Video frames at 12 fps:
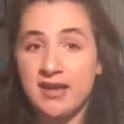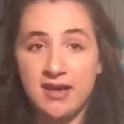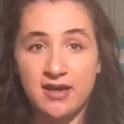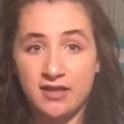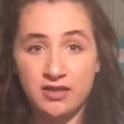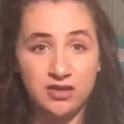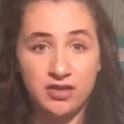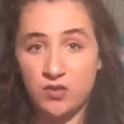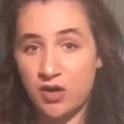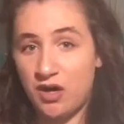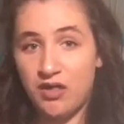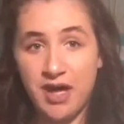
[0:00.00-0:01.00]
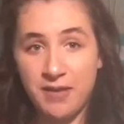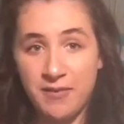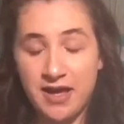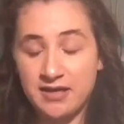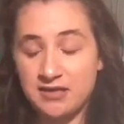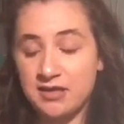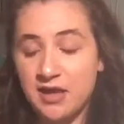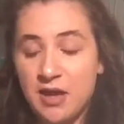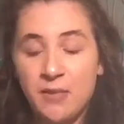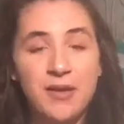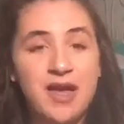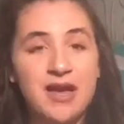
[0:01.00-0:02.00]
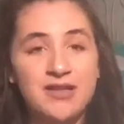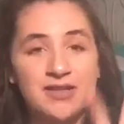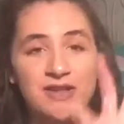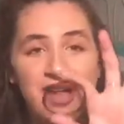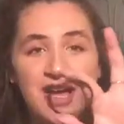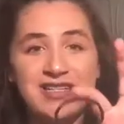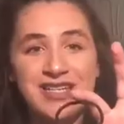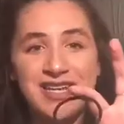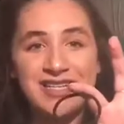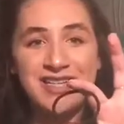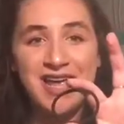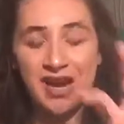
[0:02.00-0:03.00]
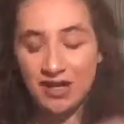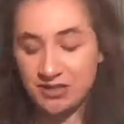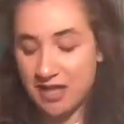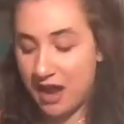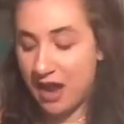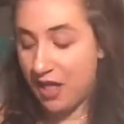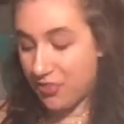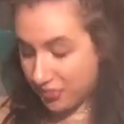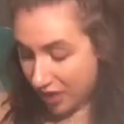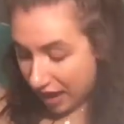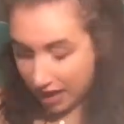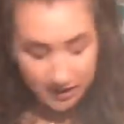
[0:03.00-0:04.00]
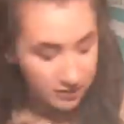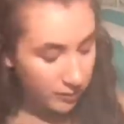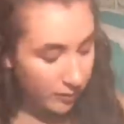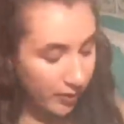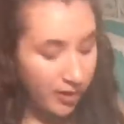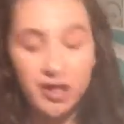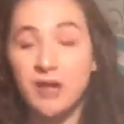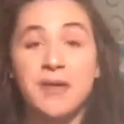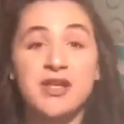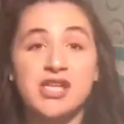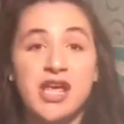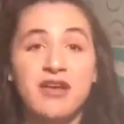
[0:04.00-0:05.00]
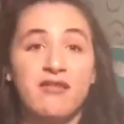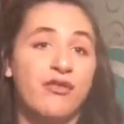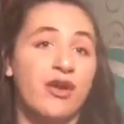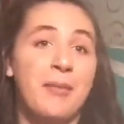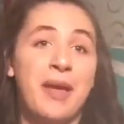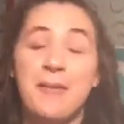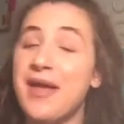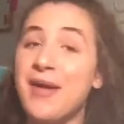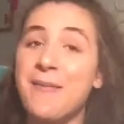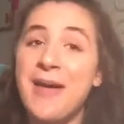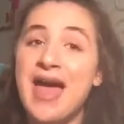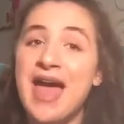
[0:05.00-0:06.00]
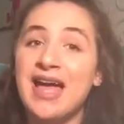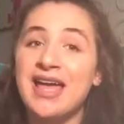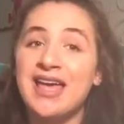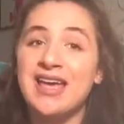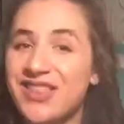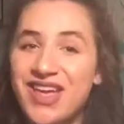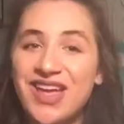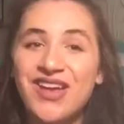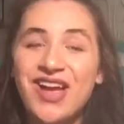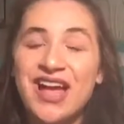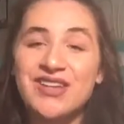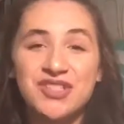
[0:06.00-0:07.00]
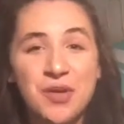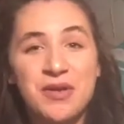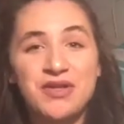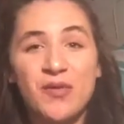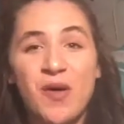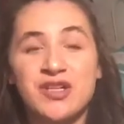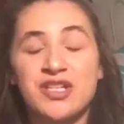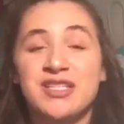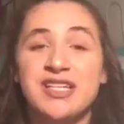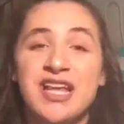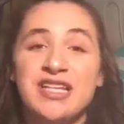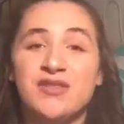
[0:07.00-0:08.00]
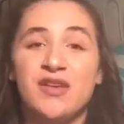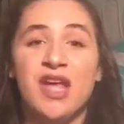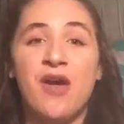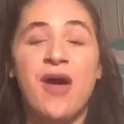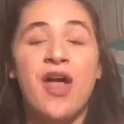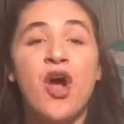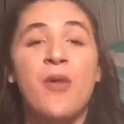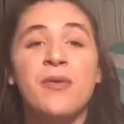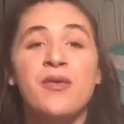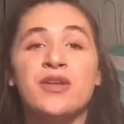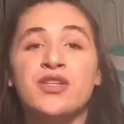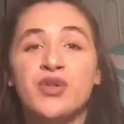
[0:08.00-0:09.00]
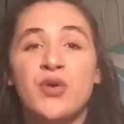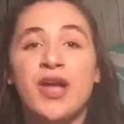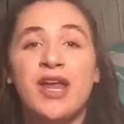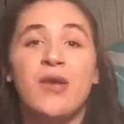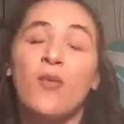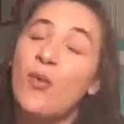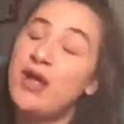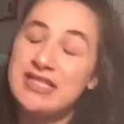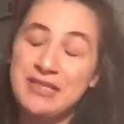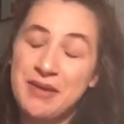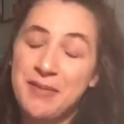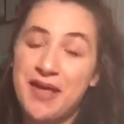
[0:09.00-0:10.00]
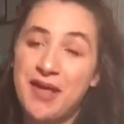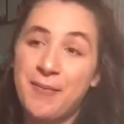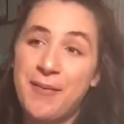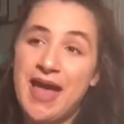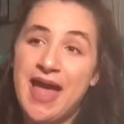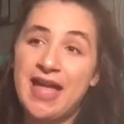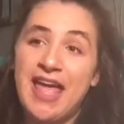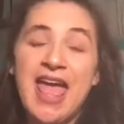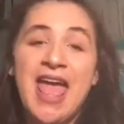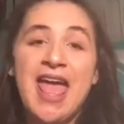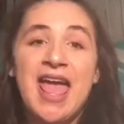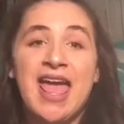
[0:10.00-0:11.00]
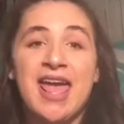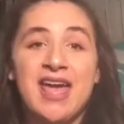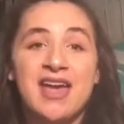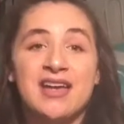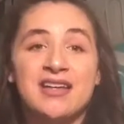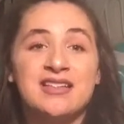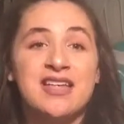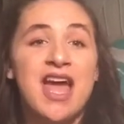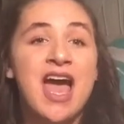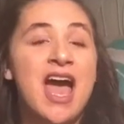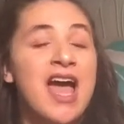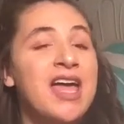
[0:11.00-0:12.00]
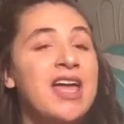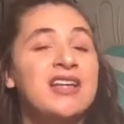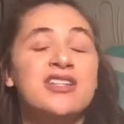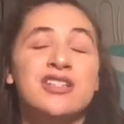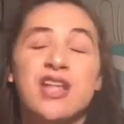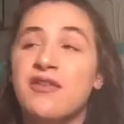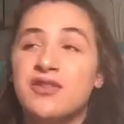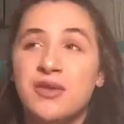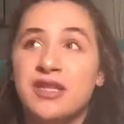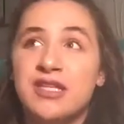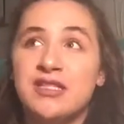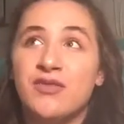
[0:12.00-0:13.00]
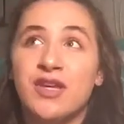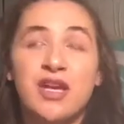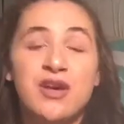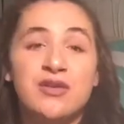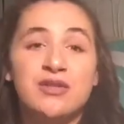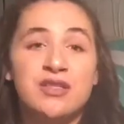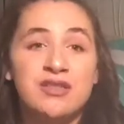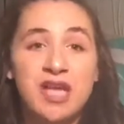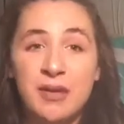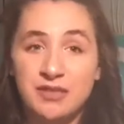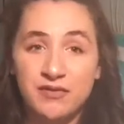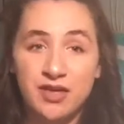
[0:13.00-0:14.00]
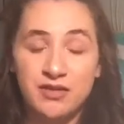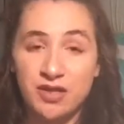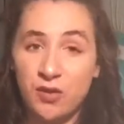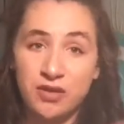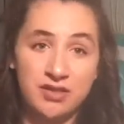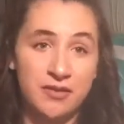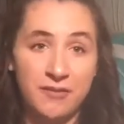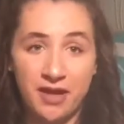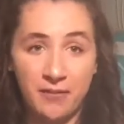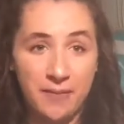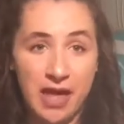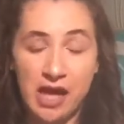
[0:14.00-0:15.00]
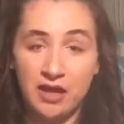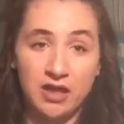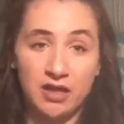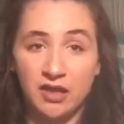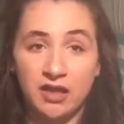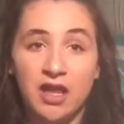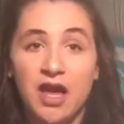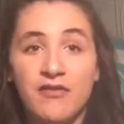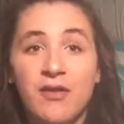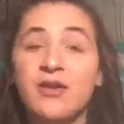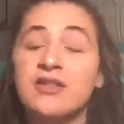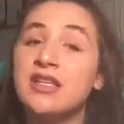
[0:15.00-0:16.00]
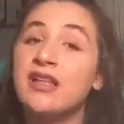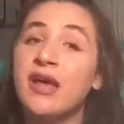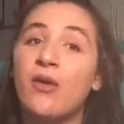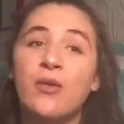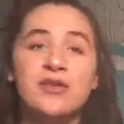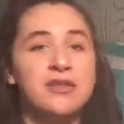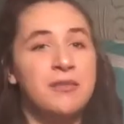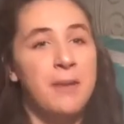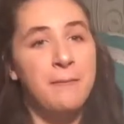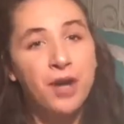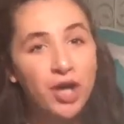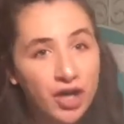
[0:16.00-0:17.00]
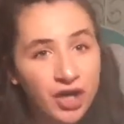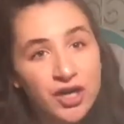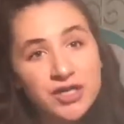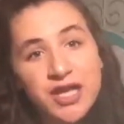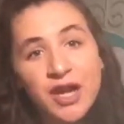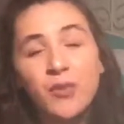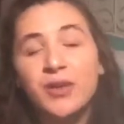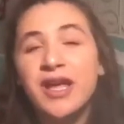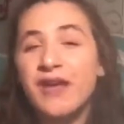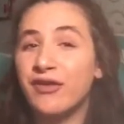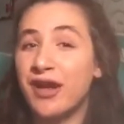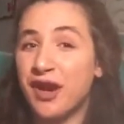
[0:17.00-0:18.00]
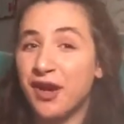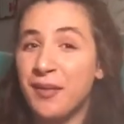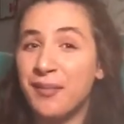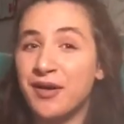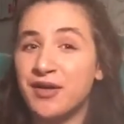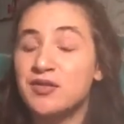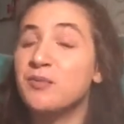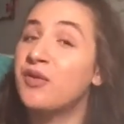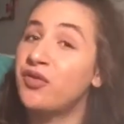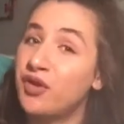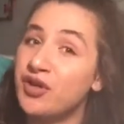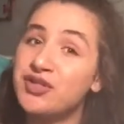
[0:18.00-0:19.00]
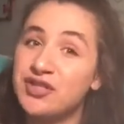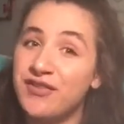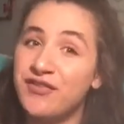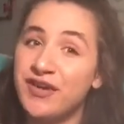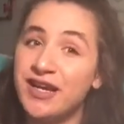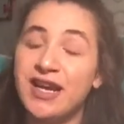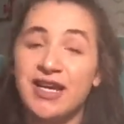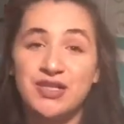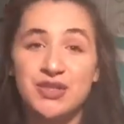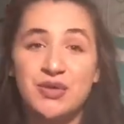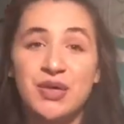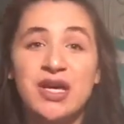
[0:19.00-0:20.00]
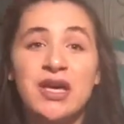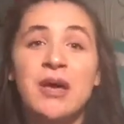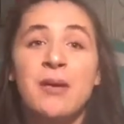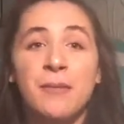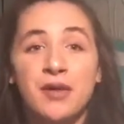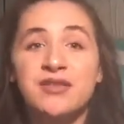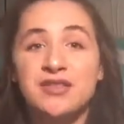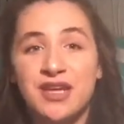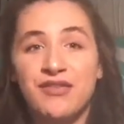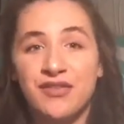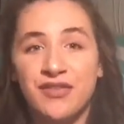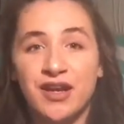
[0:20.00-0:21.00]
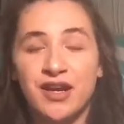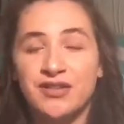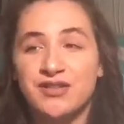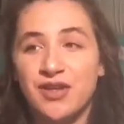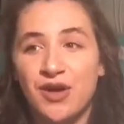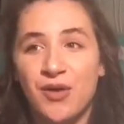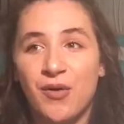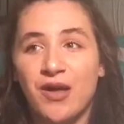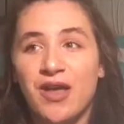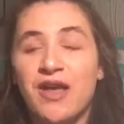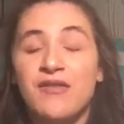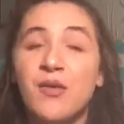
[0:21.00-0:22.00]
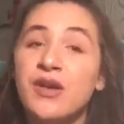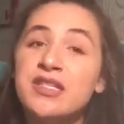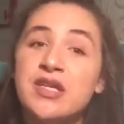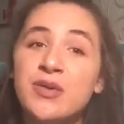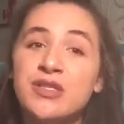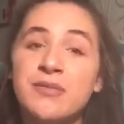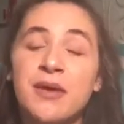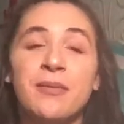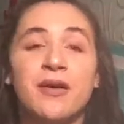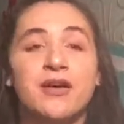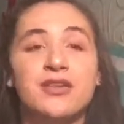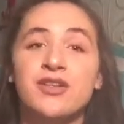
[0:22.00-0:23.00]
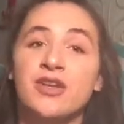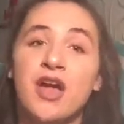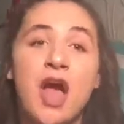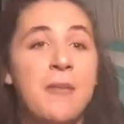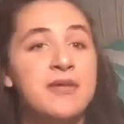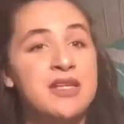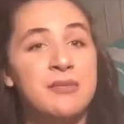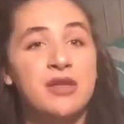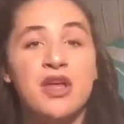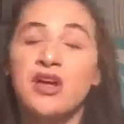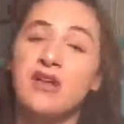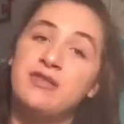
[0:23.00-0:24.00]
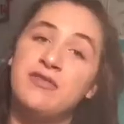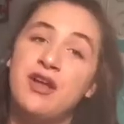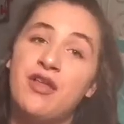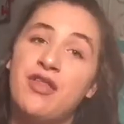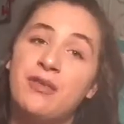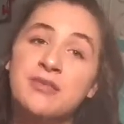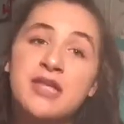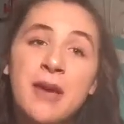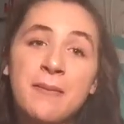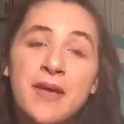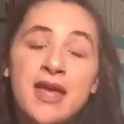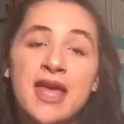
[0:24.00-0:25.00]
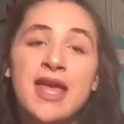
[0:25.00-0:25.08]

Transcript: and do all that mess. But yeah, so the last thing is a hair tie, and that is pretty much it for my makeup bag. Thank you guys so much for watching today's video. I hope you enjoyed what's in my makeup bag, and I just love doing these videos, these types of videos, like what's on my makeup bag, blah blah blah. If you want to see like what's in my purse, I don't really ever carry my purse, but there is stuff in it, and I do put stuff in there, so if you want to see what's in my purse, you can comment down below, give this video a thumbs up,